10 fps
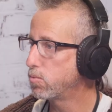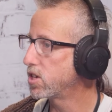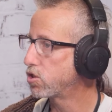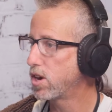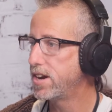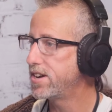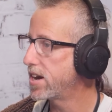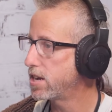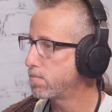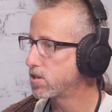We try
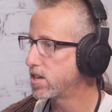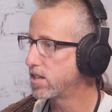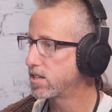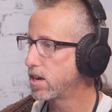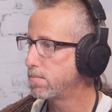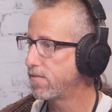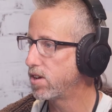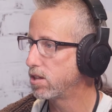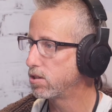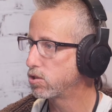90% of the time to
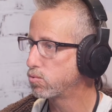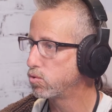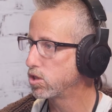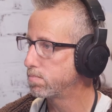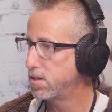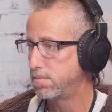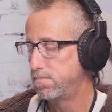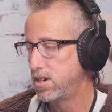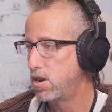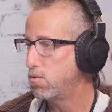follow those rules, but,
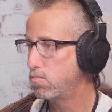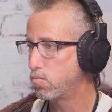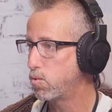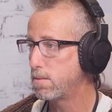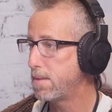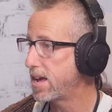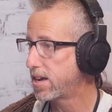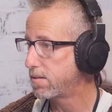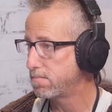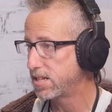we
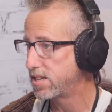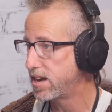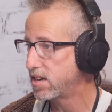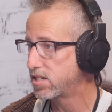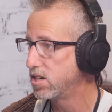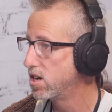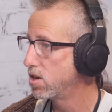make mistakes.